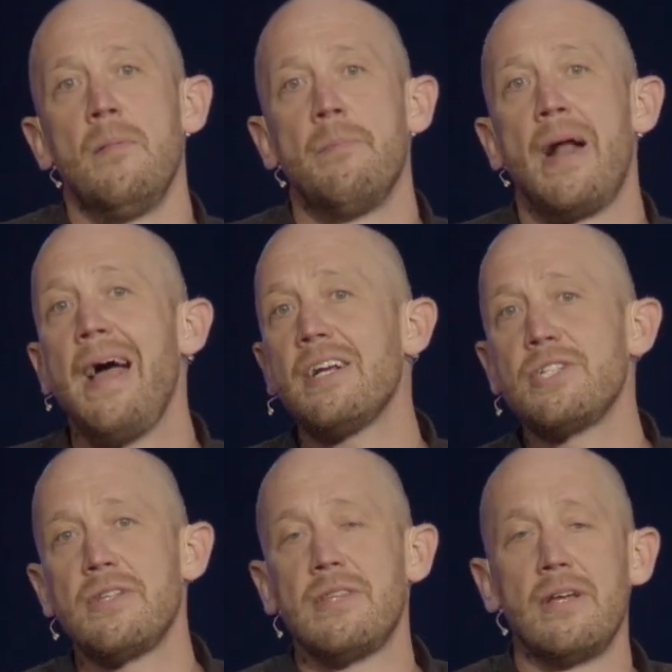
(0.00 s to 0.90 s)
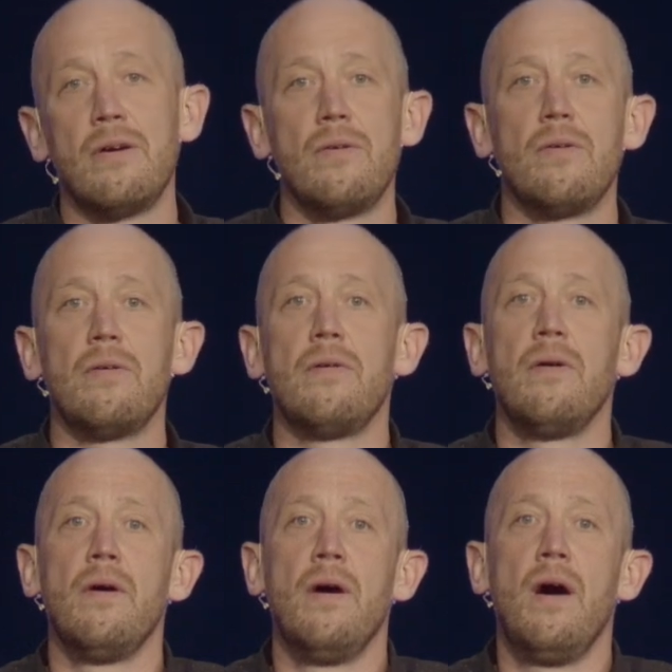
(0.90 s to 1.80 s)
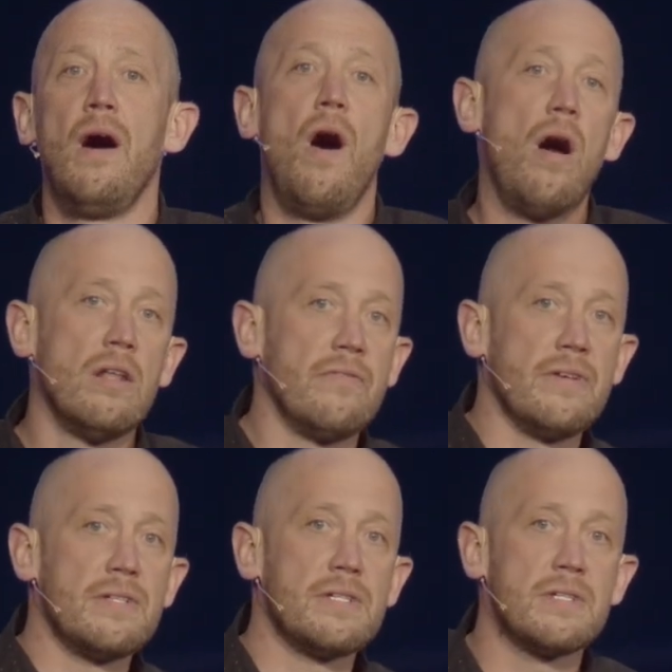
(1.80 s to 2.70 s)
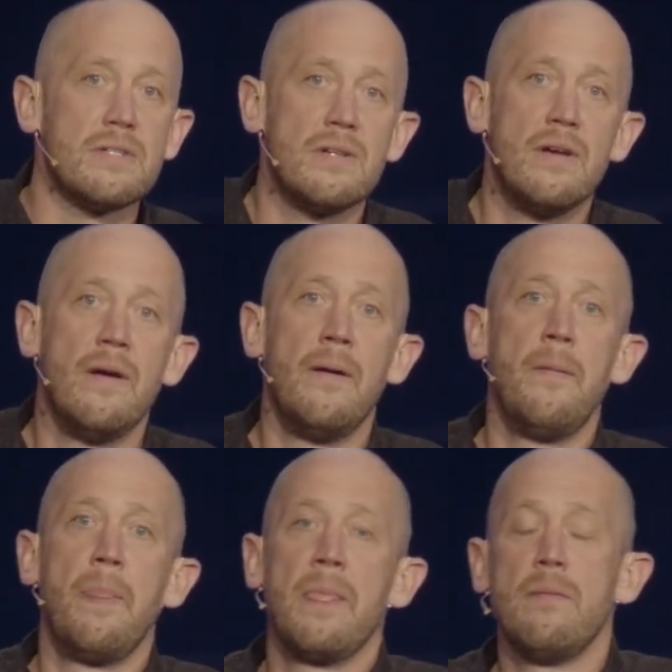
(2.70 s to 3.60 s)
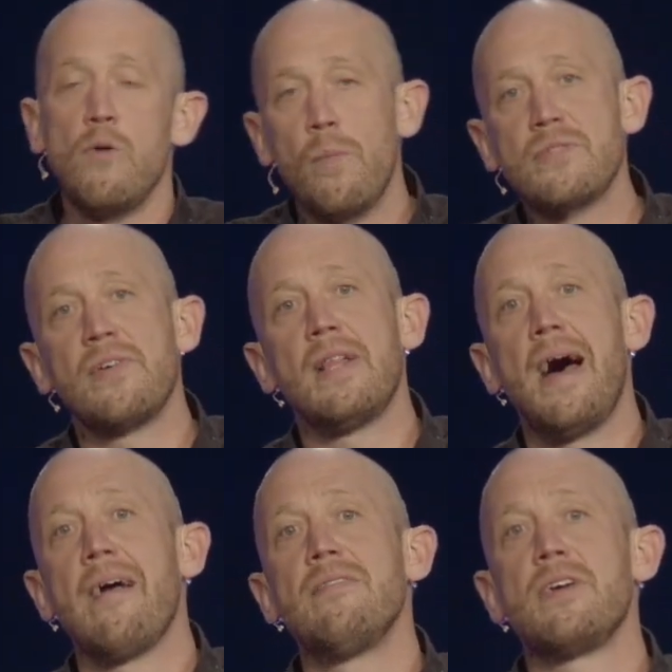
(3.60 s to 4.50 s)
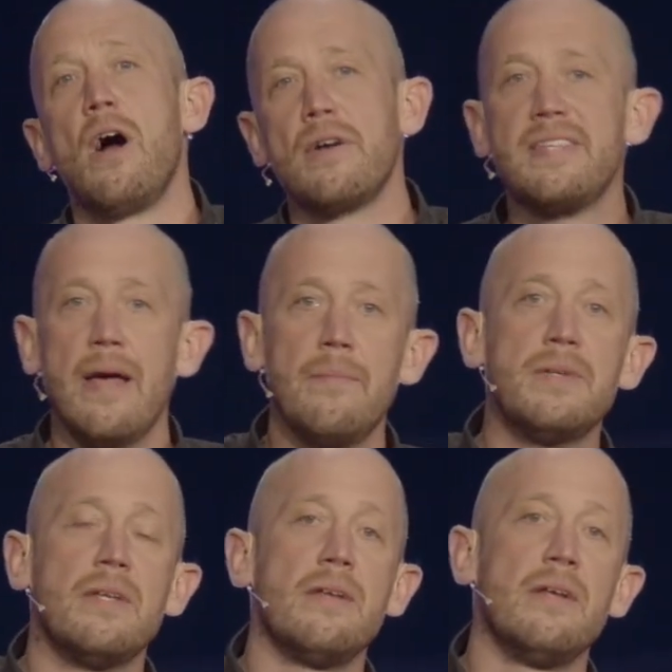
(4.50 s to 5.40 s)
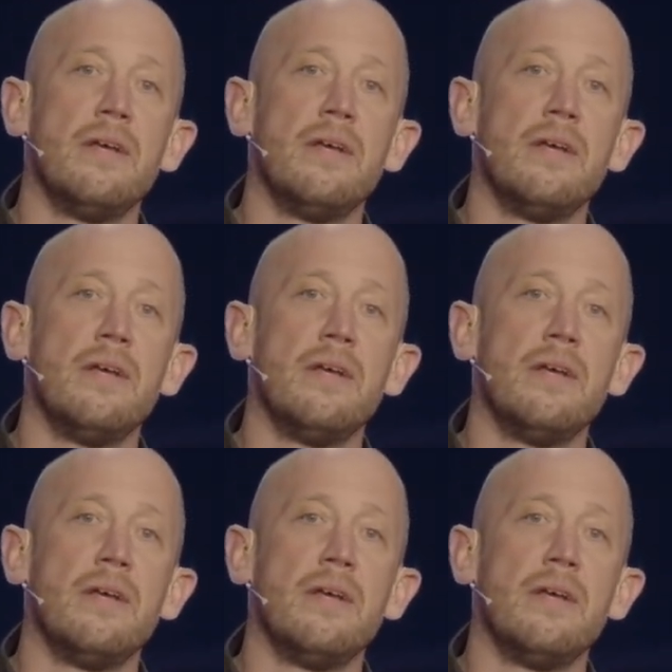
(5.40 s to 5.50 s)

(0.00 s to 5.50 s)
But I actually think all of us, in moments of our lives, are tempted